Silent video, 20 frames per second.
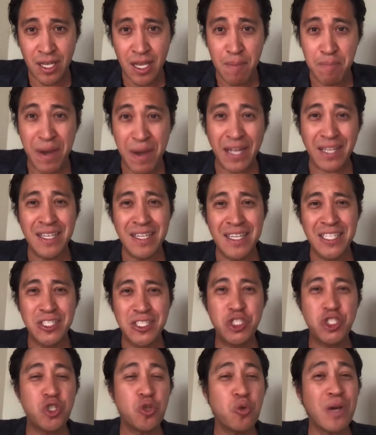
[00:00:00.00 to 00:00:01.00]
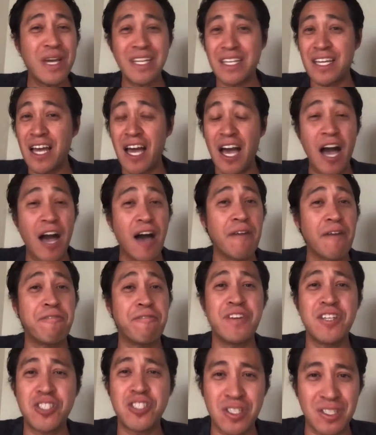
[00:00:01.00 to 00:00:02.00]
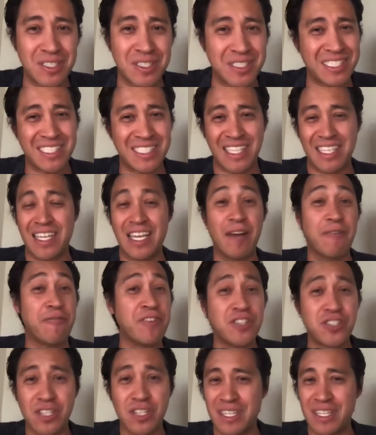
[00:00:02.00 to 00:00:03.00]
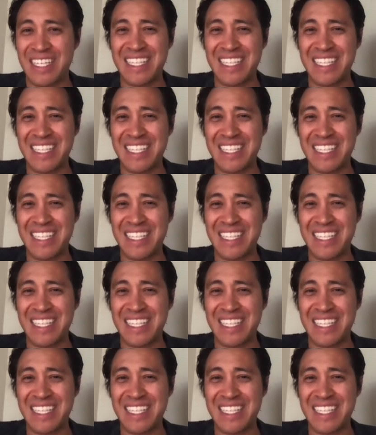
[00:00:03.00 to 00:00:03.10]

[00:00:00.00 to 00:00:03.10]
but do it efficiently.